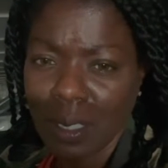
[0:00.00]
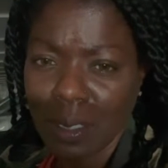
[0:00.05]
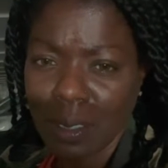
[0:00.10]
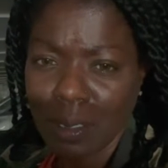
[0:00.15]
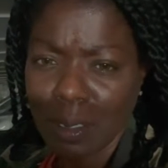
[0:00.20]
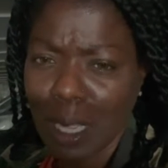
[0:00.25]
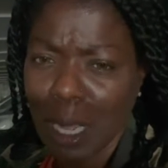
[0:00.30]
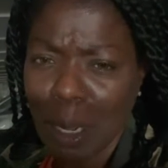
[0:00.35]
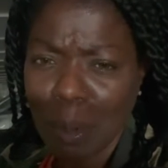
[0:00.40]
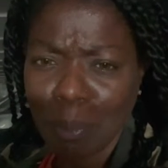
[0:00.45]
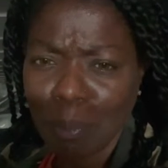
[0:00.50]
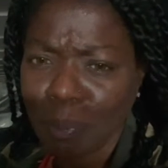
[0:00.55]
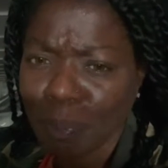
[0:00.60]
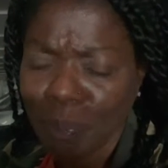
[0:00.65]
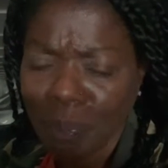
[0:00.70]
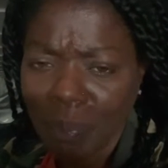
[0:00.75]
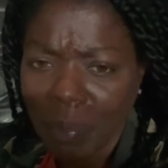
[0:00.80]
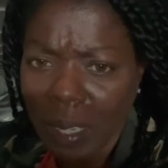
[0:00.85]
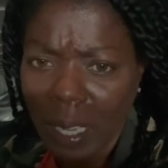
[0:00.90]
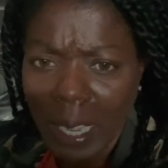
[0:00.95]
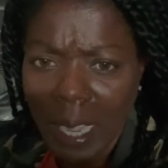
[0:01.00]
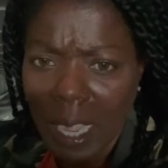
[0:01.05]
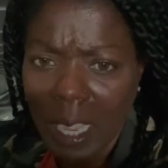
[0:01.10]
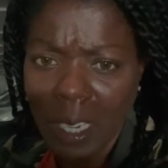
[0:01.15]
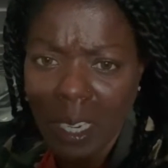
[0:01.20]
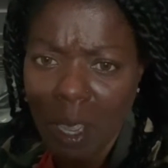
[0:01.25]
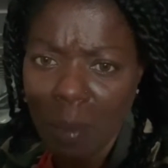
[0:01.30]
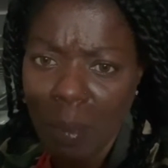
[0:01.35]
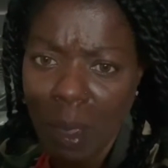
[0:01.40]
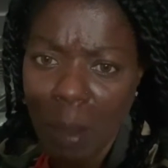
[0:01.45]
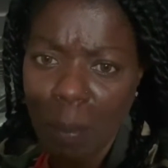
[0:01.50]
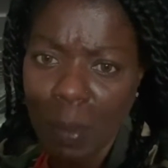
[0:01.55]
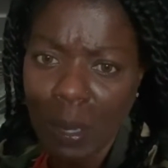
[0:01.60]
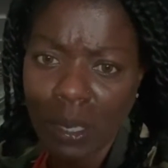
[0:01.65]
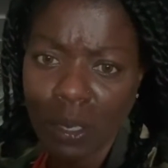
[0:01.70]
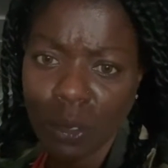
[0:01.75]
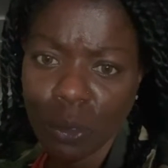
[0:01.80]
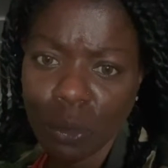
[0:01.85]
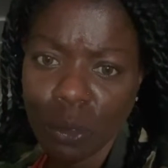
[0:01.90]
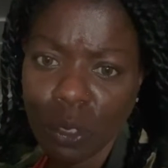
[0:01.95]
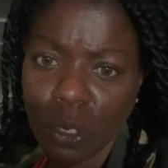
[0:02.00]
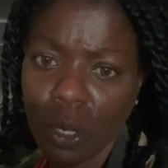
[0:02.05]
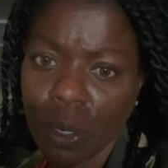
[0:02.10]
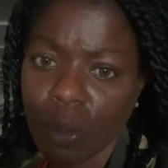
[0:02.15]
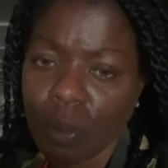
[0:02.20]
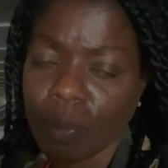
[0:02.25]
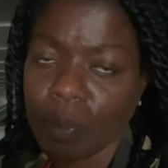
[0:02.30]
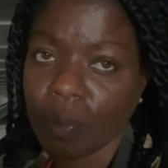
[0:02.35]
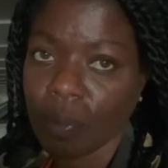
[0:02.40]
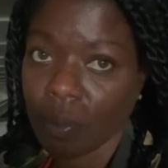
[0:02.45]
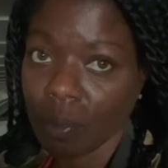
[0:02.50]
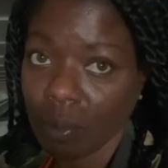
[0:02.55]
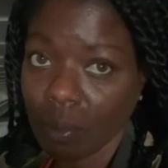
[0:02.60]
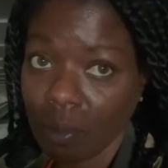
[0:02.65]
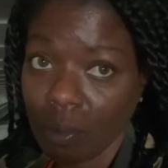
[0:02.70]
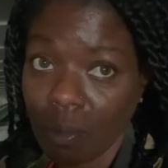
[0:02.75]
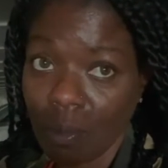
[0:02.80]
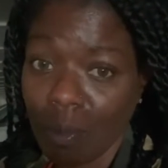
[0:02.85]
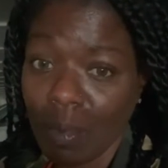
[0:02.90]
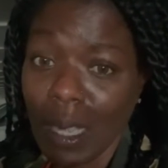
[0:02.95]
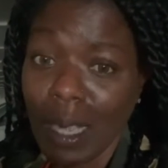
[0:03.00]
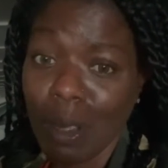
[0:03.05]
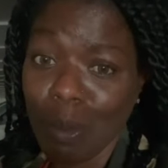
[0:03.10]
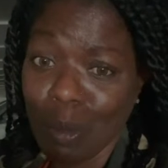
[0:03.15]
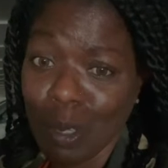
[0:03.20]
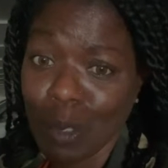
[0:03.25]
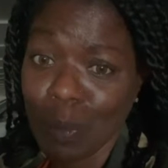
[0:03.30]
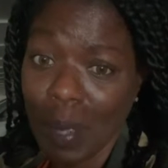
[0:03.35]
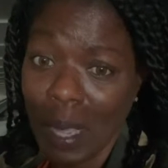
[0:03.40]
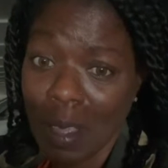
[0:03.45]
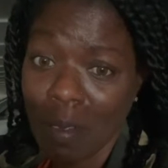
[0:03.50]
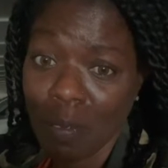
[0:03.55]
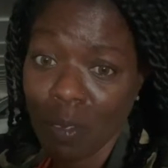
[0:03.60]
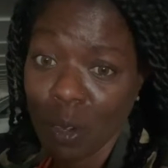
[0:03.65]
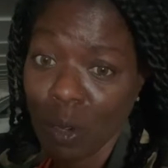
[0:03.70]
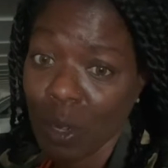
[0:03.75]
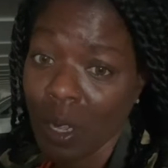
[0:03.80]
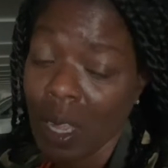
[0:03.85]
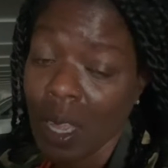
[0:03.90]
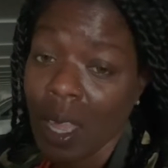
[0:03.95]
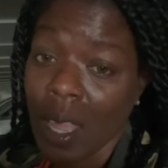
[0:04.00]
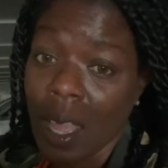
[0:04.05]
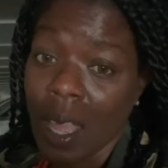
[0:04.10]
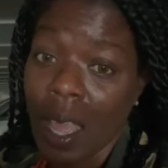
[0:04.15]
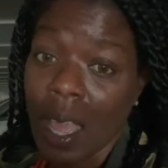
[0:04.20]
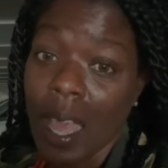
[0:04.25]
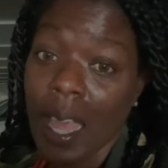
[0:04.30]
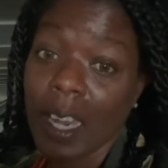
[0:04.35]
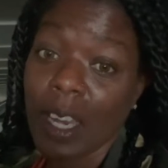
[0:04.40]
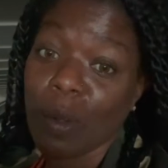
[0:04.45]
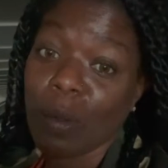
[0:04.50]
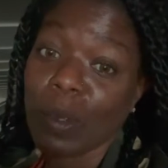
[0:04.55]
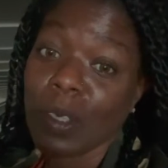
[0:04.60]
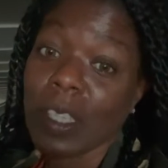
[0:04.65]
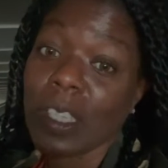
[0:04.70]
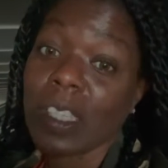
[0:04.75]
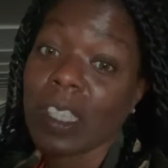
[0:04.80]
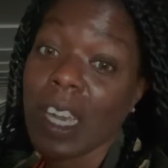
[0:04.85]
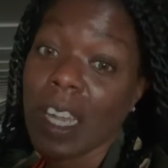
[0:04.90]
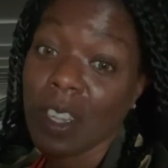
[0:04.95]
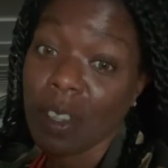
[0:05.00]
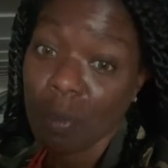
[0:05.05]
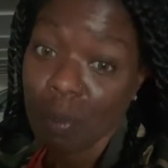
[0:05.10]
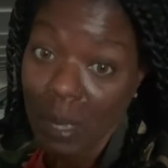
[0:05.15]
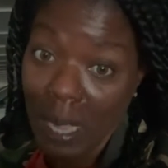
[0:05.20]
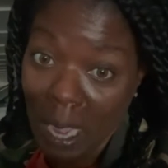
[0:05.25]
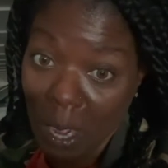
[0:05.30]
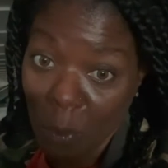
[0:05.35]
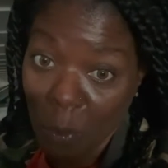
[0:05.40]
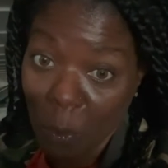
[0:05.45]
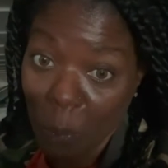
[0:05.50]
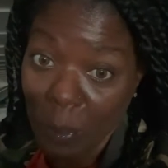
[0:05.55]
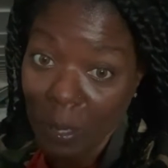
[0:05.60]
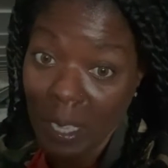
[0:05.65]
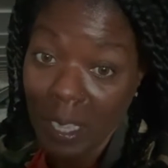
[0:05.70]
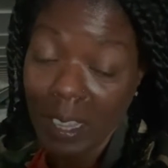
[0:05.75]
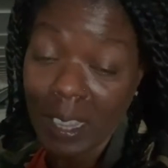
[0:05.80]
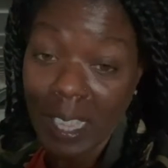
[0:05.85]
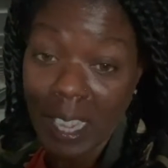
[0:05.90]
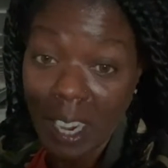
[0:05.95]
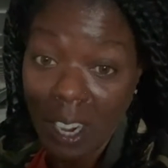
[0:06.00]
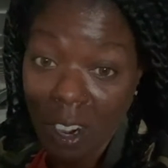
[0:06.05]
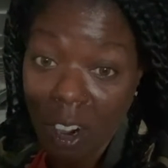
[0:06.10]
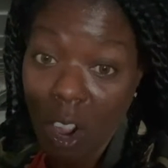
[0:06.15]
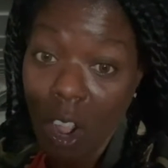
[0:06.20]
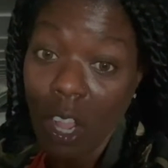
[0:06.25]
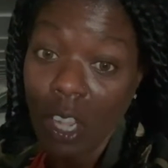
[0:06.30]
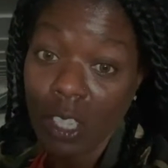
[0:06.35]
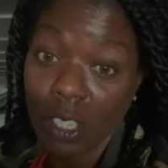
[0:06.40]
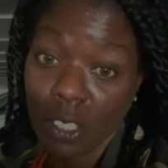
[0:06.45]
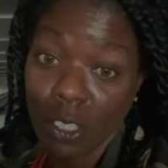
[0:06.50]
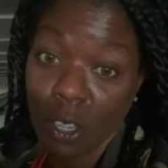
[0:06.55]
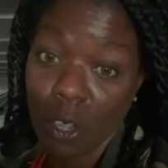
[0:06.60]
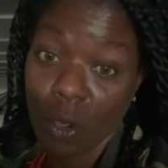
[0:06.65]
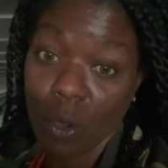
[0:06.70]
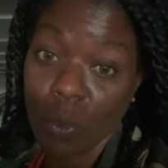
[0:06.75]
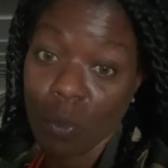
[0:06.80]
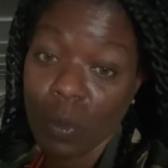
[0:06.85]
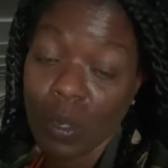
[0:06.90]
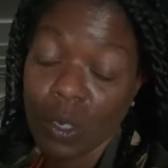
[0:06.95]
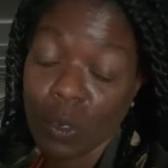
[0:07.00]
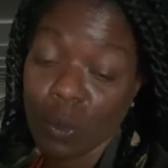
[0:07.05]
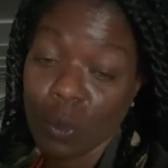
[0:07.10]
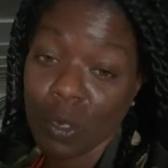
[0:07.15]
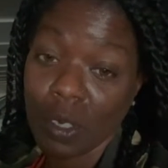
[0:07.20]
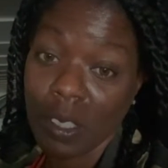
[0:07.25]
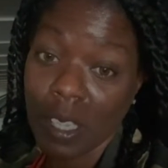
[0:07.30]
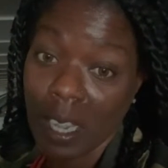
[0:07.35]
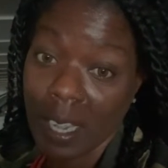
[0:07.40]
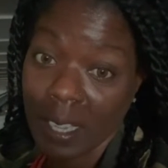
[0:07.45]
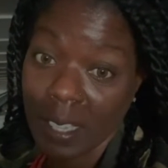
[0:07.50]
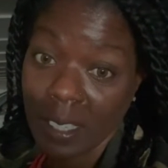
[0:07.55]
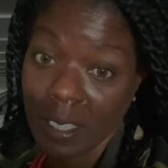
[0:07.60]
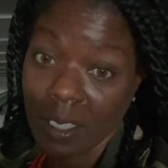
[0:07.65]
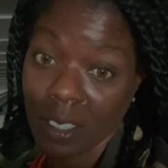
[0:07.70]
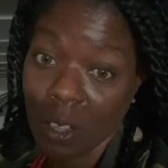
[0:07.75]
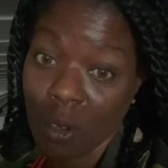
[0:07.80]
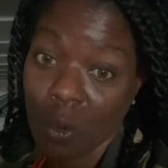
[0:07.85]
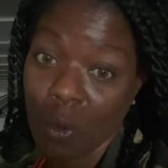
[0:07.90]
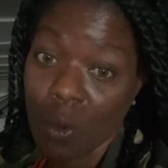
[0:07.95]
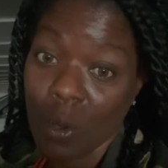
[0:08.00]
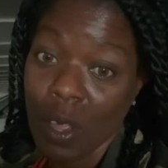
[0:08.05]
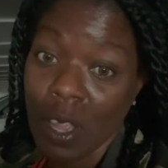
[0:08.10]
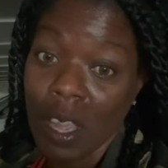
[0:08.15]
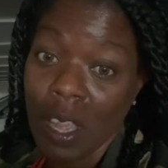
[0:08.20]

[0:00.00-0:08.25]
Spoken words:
numb. They can't numb my muscle, so it was painful. And there was another black woman in there also, which was nice. So